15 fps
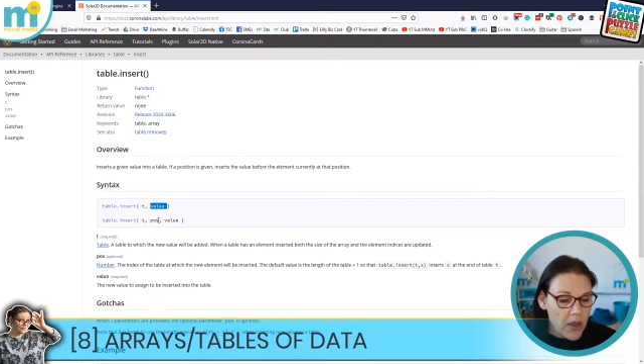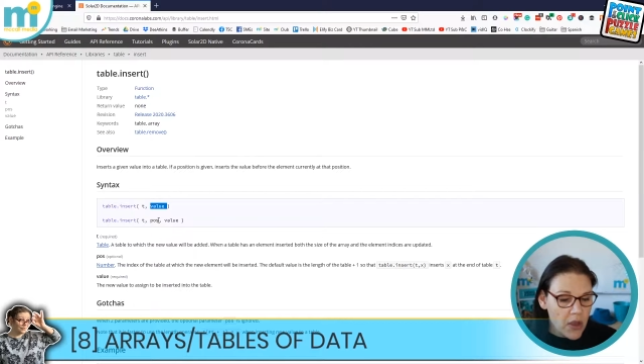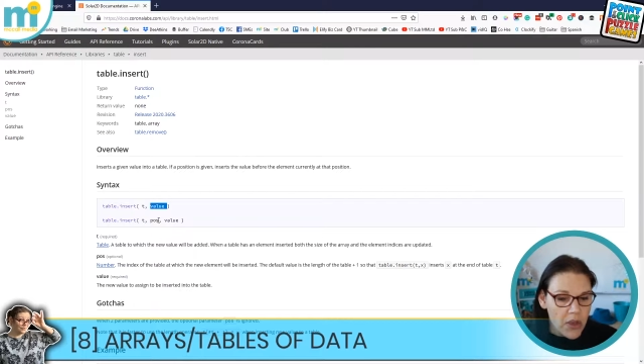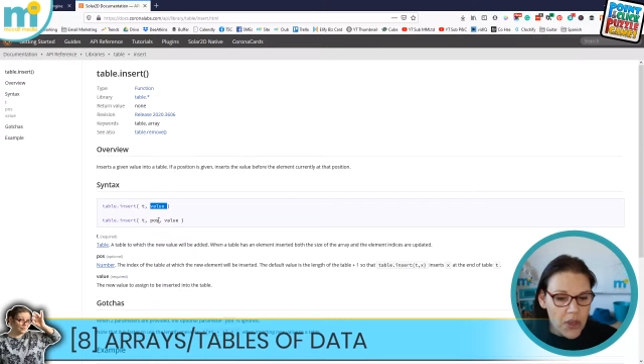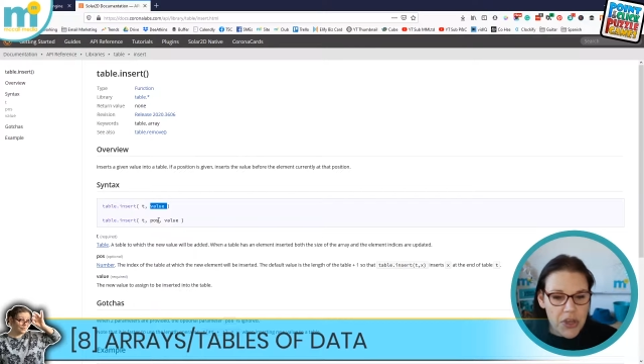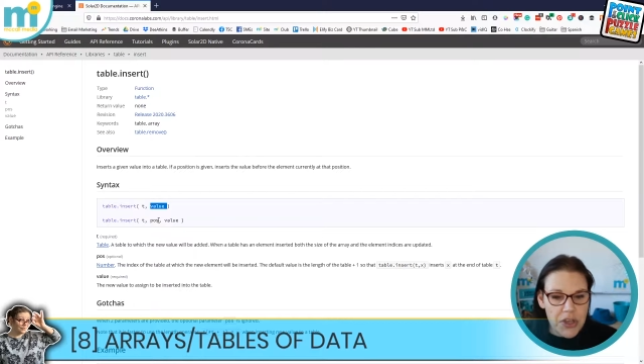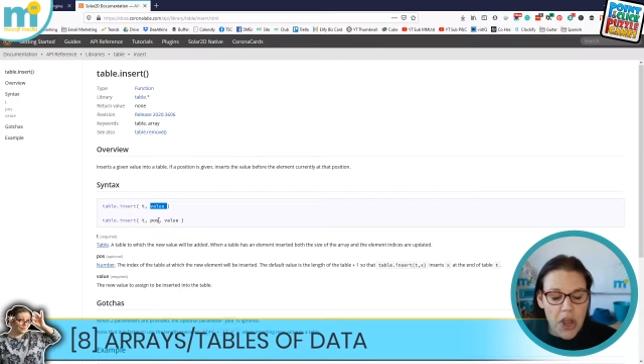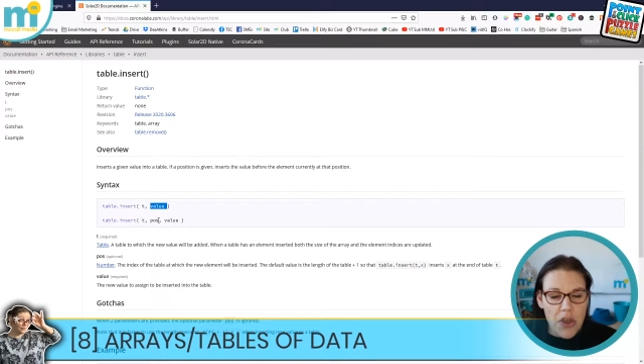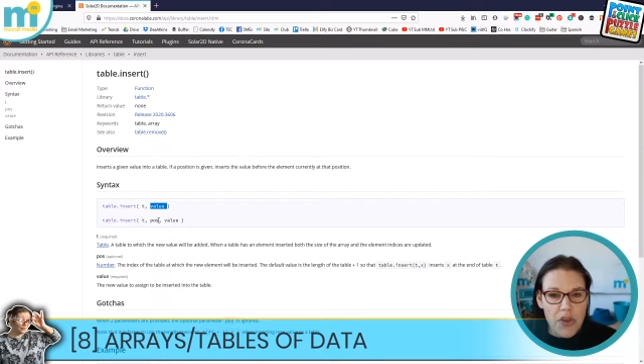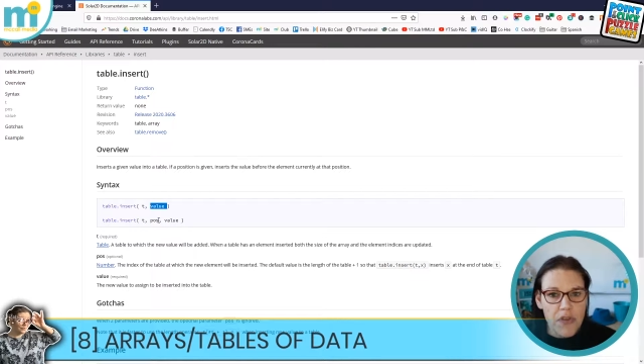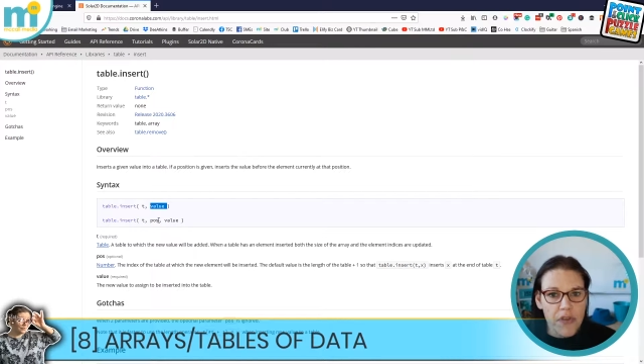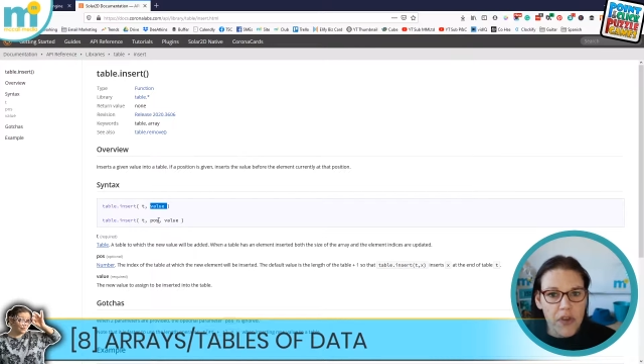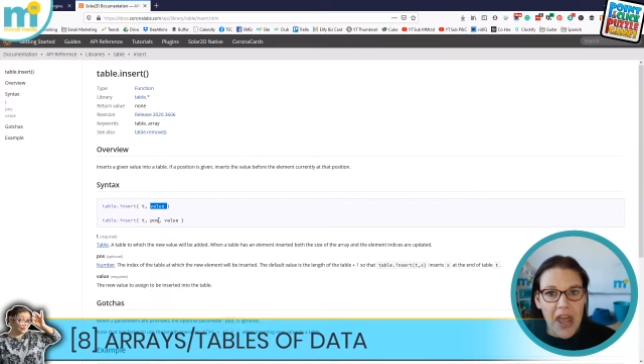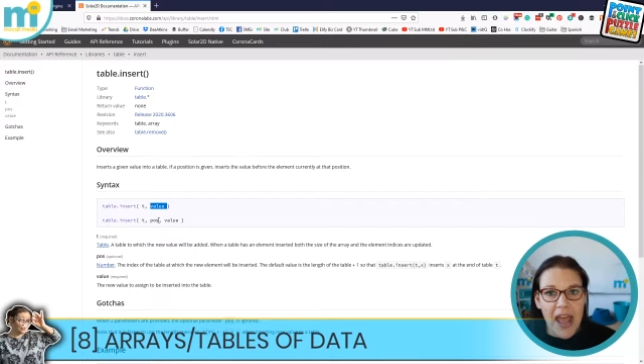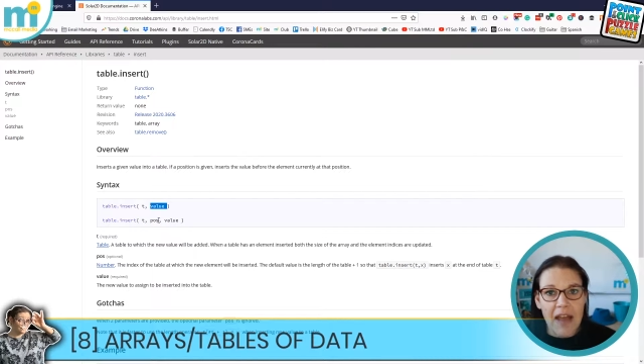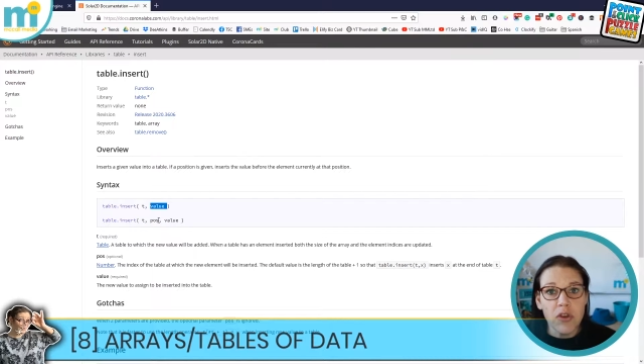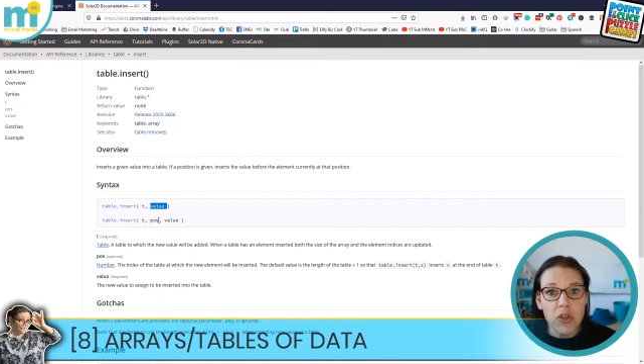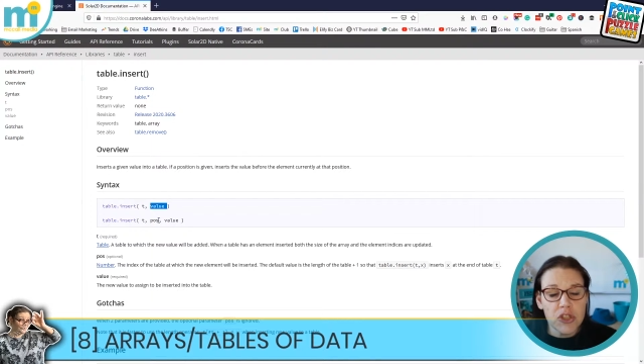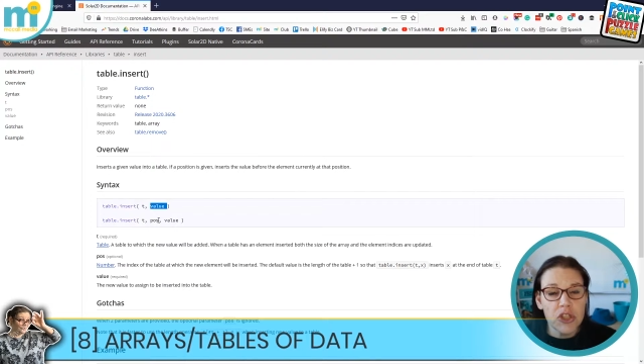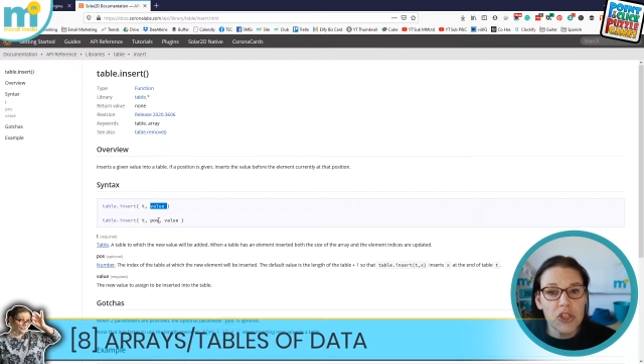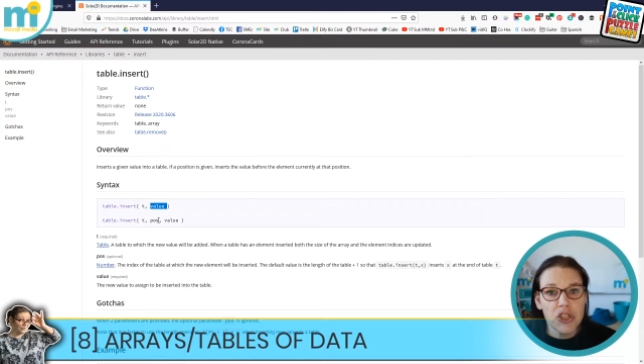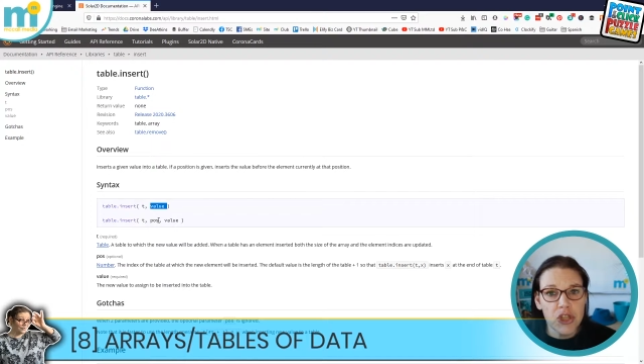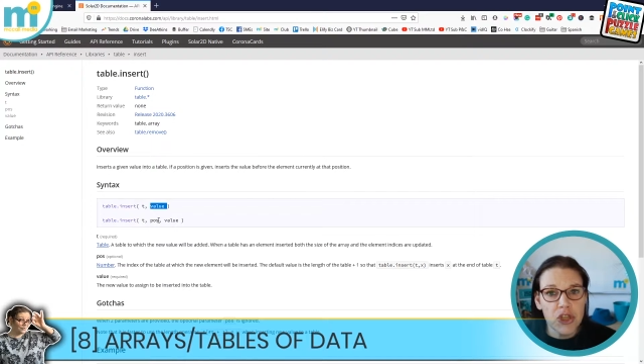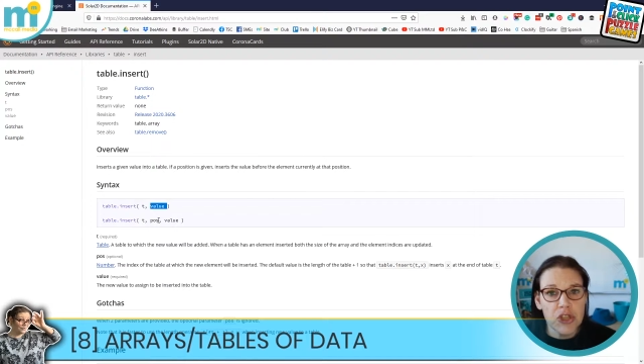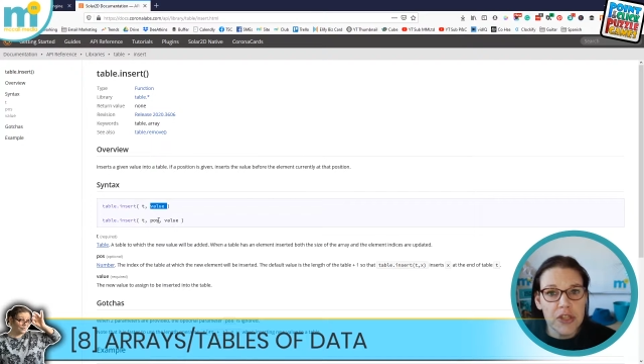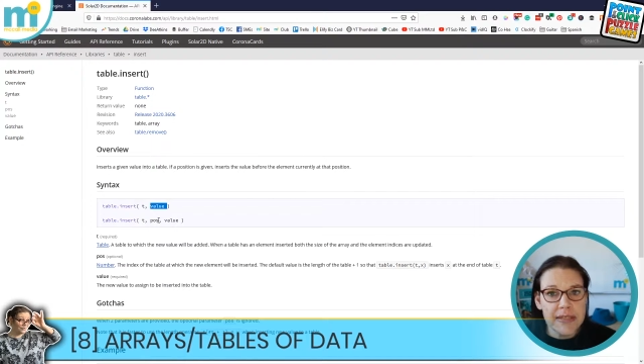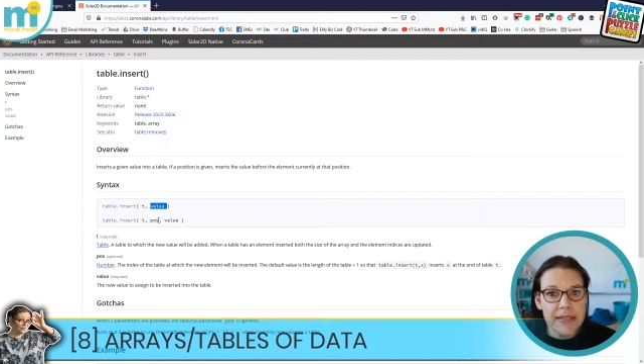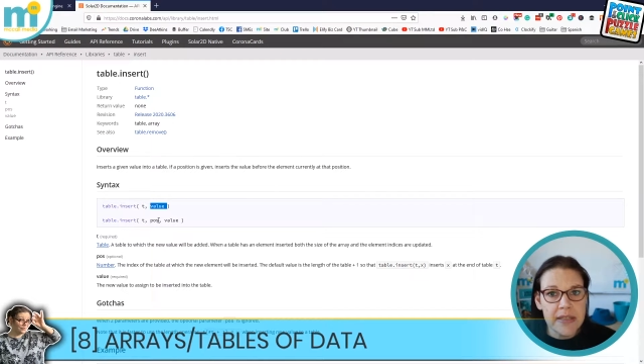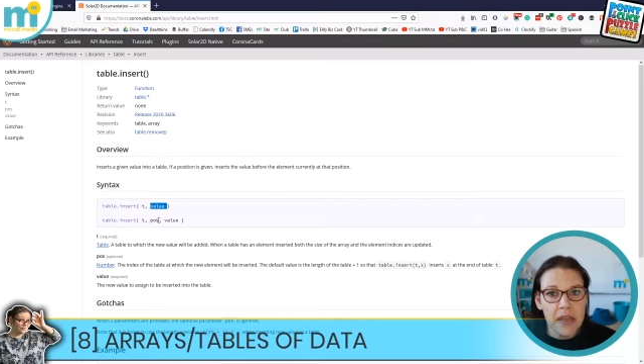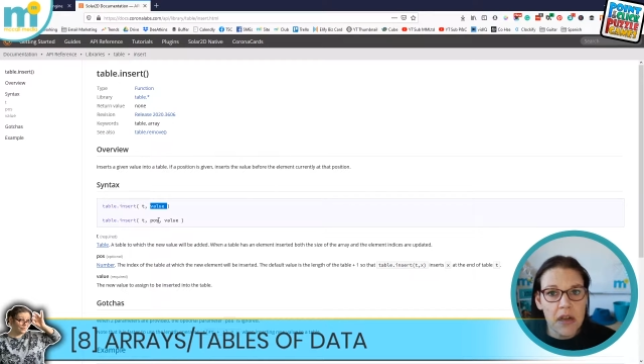You know, you're going to have lots of
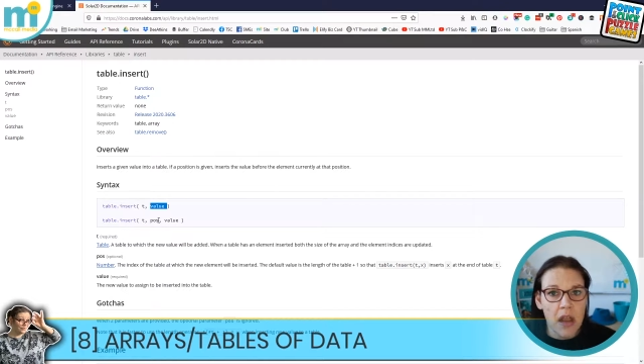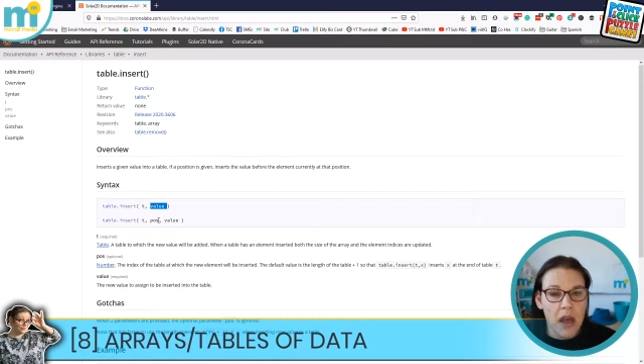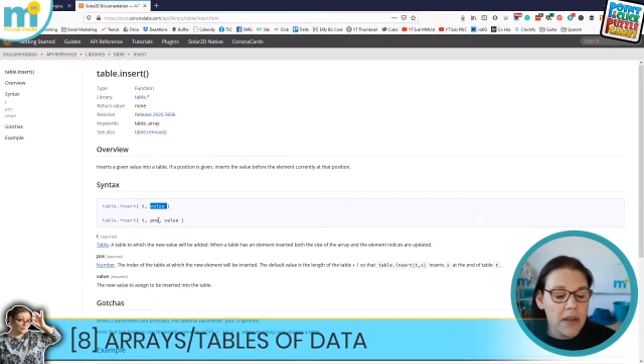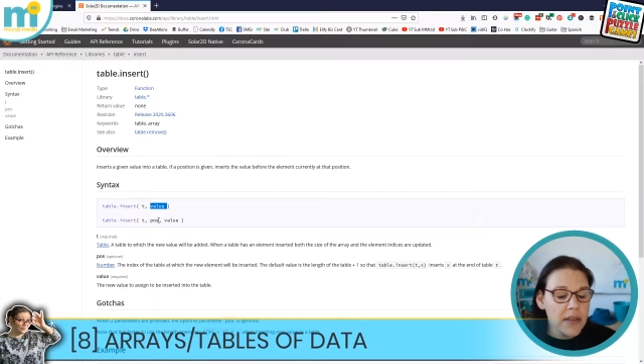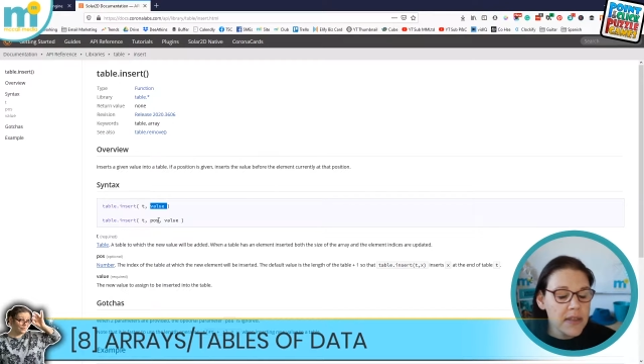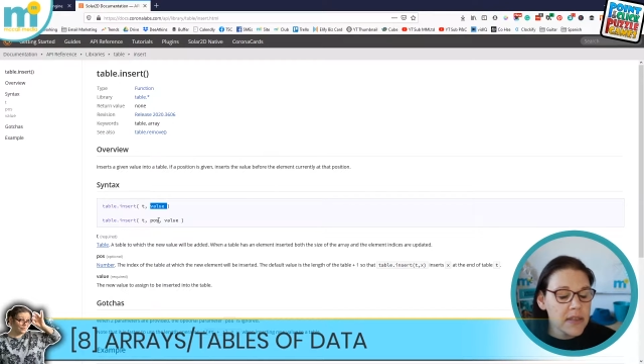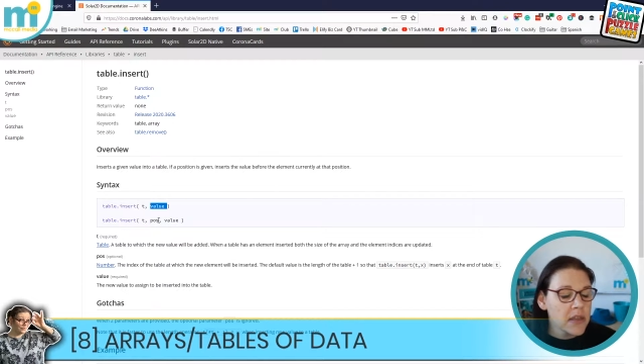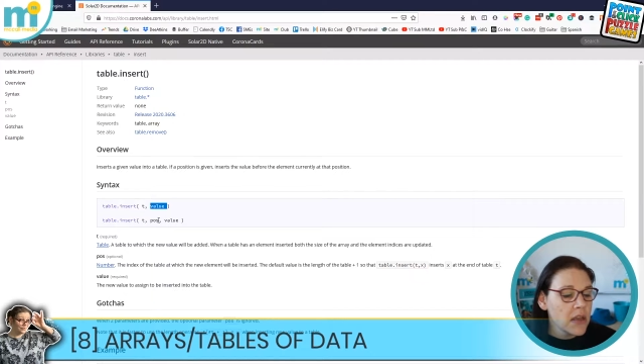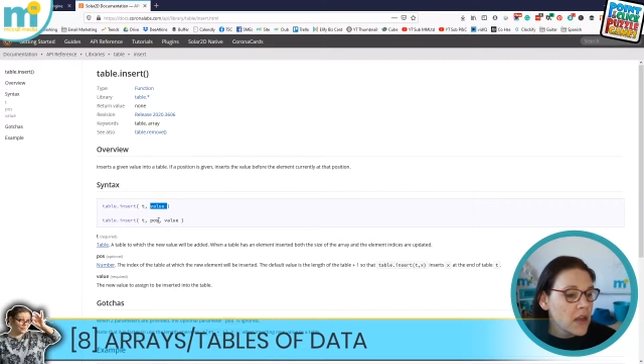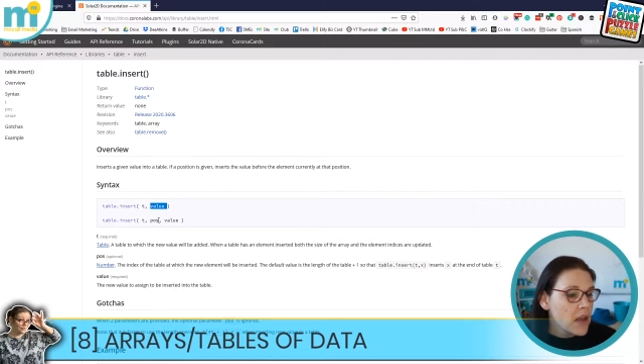students in the class.